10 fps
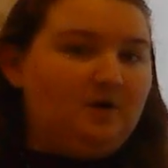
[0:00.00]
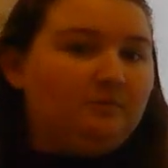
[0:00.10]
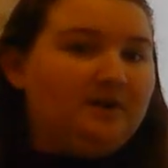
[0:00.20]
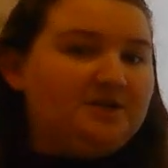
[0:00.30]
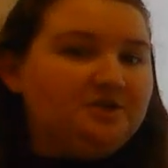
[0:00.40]

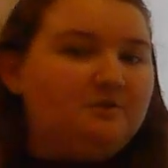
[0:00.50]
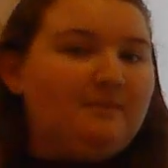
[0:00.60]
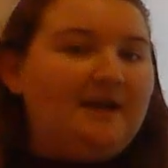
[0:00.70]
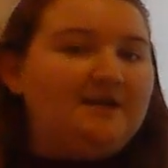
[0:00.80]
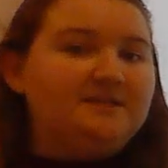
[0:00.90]
original
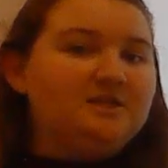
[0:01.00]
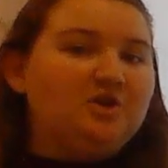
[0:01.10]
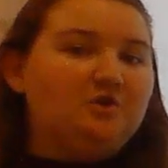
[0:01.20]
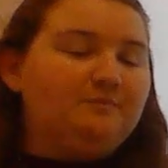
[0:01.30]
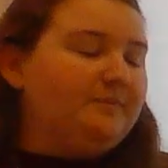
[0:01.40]
minus
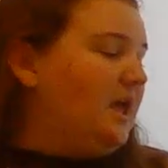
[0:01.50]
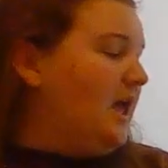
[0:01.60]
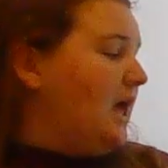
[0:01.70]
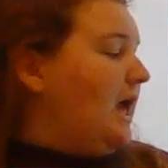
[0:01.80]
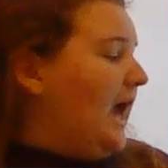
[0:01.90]
new,
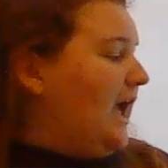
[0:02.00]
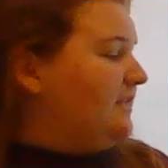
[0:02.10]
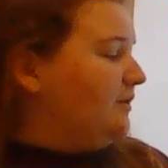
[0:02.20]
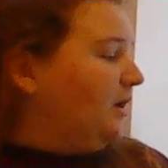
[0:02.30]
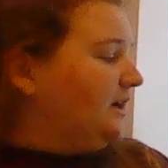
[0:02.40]

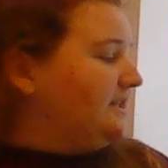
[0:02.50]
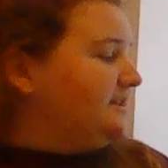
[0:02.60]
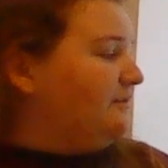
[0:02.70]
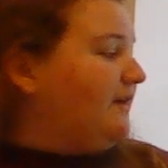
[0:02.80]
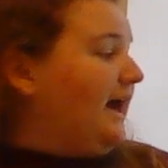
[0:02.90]
and then we're going
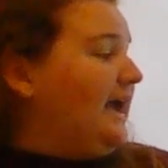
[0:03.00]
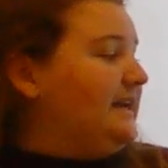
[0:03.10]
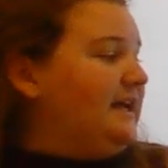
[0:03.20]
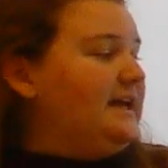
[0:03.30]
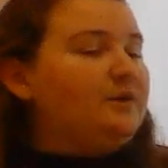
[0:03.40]
to
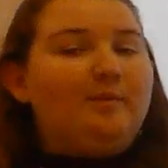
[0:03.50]
divide it.